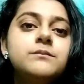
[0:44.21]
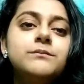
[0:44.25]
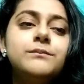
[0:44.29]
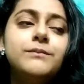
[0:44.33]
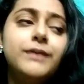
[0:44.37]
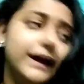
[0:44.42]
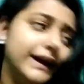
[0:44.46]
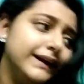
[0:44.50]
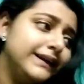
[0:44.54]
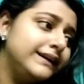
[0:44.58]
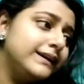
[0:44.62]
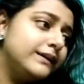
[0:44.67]

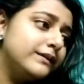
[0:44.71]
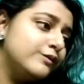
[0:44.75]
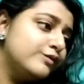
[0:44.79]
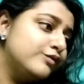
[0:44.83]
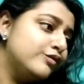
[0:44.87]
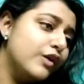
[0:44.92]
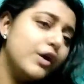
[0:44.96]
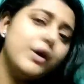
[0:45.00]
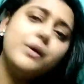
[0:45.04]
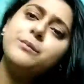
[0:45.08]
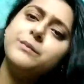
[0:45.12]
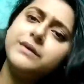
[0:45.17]
But
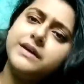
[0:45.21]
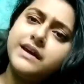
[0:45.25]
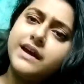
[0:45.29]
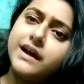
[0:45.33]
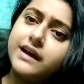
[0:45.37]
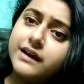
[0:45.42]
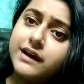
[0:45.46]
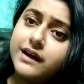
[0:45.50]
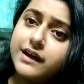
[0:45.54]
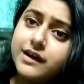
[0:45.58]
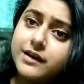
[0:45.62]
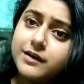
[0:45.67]
for me,
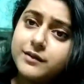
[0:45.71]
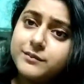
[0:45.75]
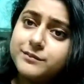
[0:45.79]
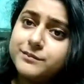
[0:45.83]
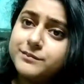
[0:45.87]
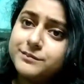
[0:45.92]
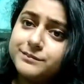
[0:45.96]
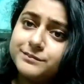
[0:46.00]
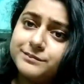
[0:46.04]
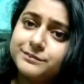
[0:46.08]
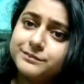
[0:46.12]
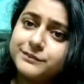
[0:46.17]

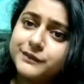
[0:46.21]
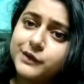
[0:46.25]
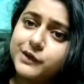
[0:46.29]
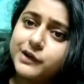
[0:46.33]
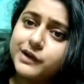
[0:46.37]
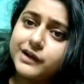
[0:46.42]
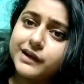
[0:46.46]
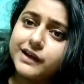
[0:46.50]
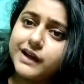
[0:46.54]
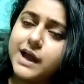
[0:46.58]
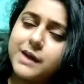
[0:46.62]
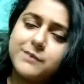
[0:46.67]

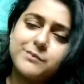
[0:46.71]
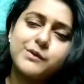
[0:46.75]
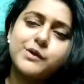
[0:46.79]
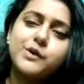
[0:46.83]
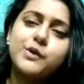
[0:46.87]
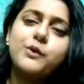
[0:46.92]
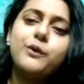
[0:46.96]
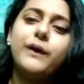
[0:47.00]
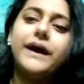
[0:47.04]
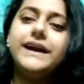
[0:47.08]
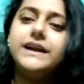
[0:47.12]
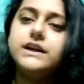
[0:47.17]
I'm
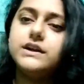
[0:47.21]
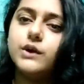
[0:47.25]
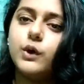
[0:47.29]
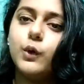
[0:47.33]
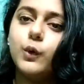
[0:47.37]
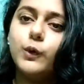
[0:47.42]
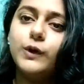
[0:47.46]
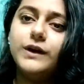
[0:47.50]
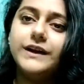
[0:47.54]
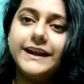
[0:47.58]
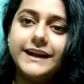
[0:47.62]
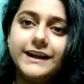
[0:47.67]
quite
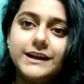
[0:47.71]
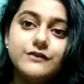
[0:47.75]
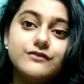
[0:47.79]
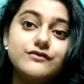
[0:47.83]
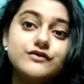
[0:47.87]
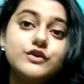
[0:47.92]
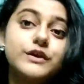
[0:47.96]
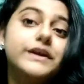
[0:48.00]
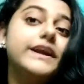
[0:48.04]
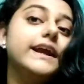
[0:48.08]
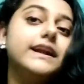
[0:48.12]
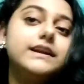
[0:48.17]
old enough
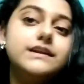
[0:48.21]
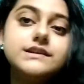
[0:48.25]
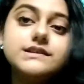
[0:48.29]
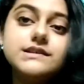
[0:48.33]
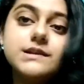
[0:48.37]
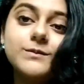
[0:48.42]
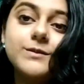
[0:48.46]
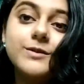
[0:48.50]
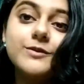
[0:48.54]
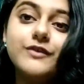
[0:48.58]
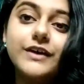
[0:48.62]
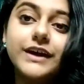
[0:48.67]
to get a
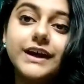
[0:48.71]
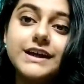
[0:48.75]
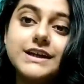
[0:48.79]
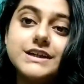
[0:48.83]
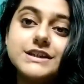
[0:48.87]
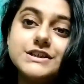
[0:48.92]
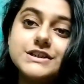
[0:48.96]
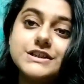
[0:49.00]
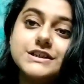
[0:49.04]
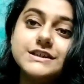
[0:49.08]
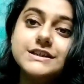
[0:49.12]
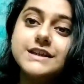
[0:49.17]
summer
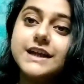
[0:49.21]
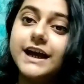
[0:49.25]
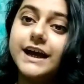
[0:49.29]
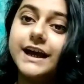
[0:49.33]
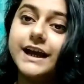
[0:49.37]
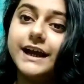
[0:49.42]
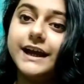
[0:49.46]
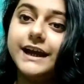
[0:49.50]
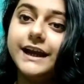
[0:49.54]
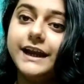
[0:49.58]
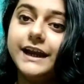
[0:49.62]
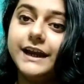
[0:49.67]
vacation.
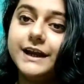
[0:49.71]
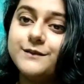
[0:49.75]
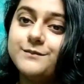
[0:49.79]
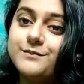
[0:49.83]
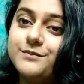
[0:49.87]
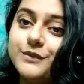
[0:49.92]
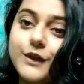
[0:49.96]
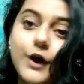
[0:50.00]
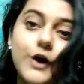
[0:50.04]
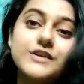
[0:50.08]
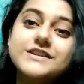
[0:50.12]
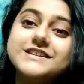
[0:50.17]
I
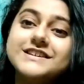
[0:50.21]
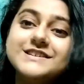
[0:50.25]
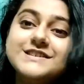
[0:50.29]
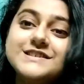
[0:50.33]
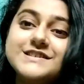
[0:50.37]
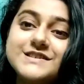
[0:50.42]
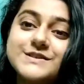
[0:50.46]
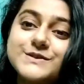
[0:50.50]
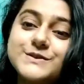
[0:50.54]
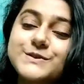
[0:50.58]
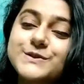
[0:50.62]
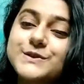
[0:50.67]
am not in
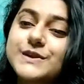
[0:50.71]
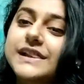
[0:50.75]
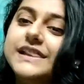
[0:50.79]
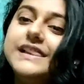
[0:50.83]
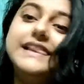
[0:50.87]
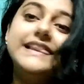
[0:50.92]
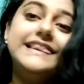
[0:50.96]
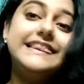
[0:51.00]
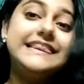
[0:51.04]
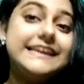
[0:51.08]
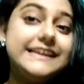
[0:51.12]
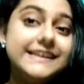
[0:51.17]
school,
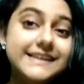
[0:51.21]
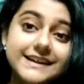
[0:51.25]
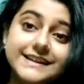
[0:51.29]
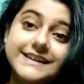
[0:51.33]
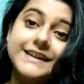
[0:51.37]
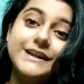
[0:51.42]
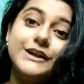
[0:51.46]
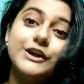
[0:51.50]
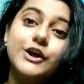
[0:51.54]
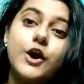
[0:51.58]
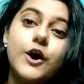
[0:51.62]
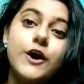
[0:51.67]
neither
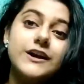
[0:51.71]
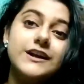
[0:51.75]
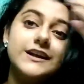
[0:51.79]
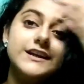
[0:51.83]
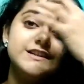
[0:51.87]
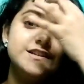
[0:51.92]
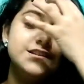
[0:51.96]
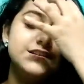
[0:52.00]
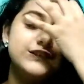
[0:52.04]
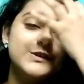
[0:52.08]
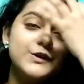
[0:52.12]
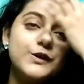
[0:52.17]
in
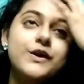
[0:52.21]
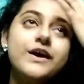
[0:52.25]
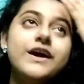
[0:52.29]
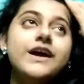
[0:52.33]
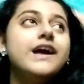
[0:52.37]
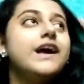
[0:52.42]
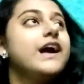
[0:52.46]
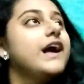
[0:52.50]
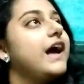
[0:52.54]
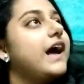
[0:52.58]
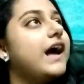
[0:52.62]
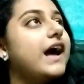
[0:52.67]
college. So
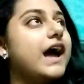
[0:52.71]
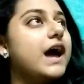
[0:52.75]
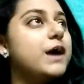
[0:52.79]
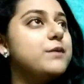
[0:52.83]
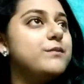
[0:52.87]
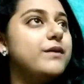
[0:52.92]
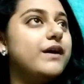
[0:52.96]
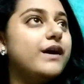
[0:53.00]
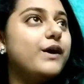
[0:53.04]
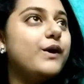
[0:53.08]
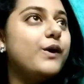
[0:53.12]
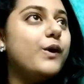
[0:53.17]

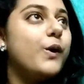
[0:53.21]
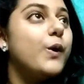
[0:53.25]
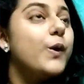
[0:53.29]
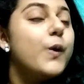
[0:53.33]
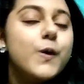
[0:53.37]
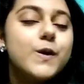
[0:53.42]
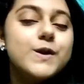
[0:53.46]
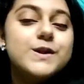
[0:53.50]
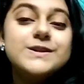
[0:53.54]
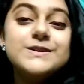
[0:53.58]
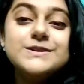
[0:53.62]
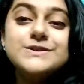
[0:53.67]
I'm an
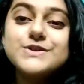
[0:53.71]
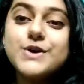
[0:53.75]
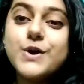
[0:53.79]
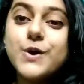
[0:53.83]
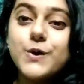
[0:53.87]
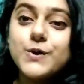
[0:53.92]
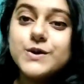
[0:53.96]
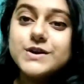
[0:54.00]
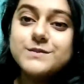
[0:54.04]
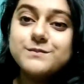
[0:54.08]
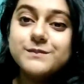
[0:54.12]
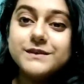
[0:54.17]

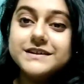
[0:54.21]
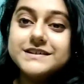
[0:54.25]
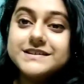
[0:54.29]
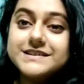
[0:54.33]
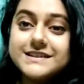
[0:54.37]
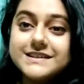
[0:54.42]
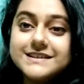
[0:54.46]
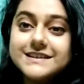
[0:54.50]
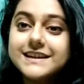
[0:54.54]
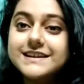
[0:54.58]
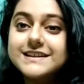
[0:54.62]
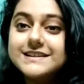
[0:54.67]
old
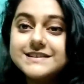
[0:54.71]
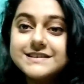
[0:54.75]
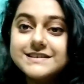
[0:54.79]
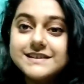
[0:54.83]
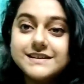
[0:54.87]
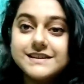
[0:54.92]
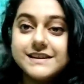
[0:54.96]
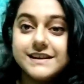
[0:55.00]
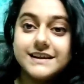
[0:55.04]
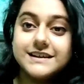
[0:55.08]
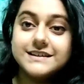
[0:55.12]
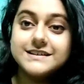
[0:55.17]
person that is
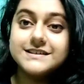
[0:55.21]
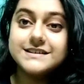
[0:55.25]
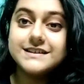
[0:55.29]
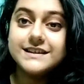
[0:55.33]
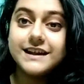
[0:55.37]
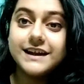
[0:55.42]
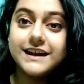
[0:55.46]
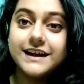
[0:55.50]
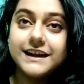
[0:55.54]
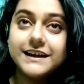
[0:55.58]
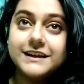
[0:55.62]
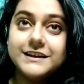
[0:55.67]
sitting
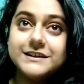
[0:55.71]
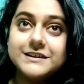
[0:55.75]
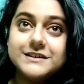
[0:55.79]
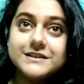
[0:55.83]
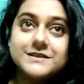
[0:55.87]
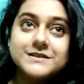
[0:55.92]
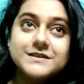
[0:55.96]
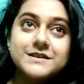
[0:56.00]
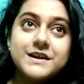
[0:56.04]
inside